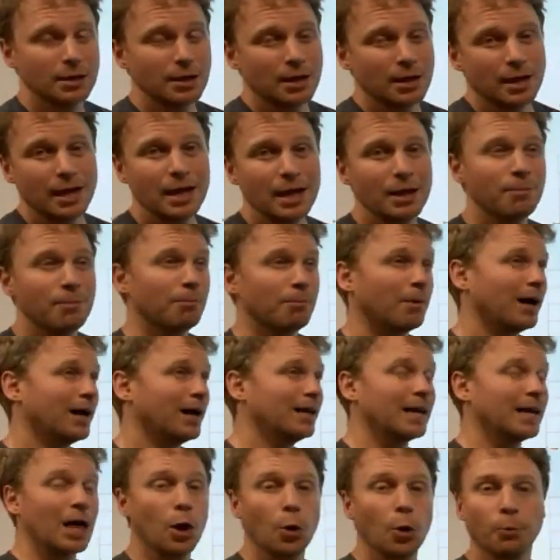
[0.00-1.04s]
It might
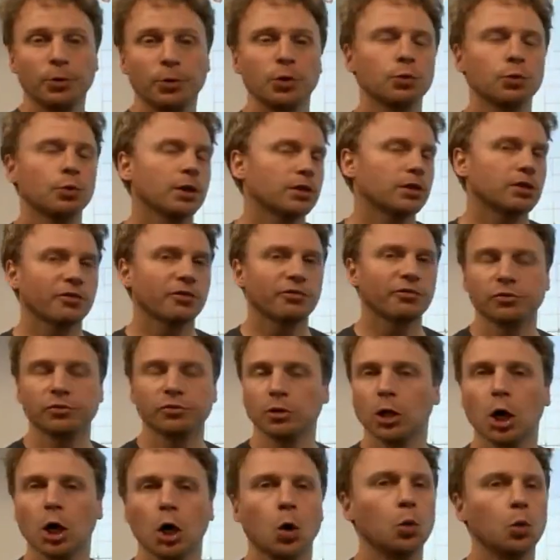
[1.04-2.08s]
help you get the
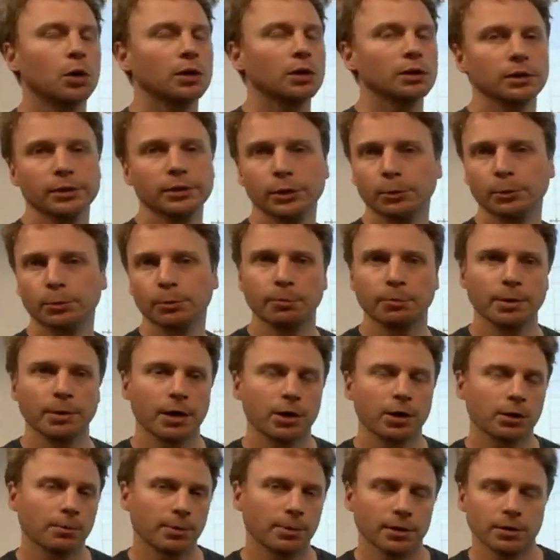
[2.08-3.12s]
flow a little bit better,
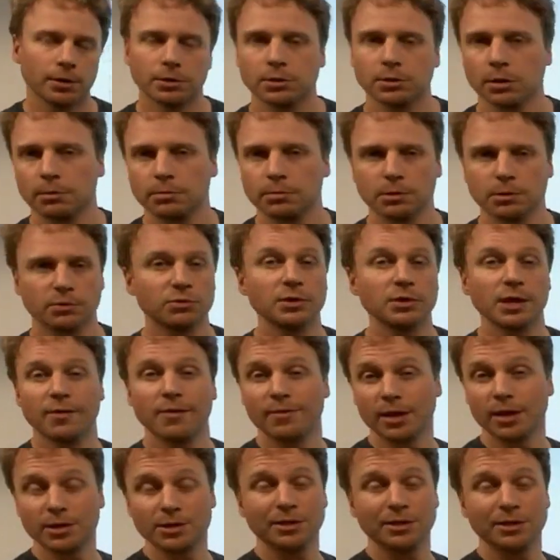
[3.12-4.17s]
but in terms of saving
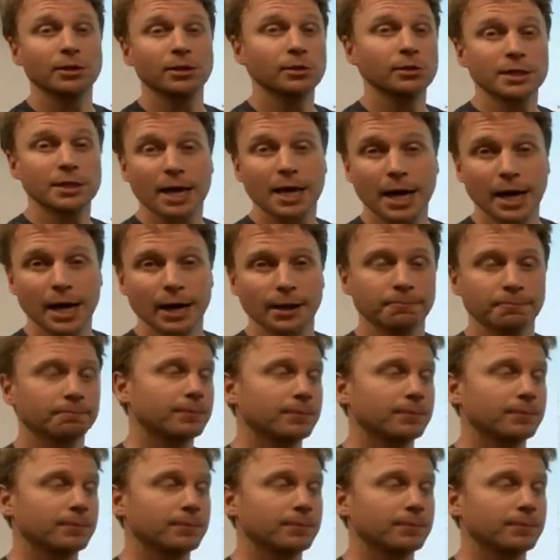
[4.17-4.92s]
us a little time,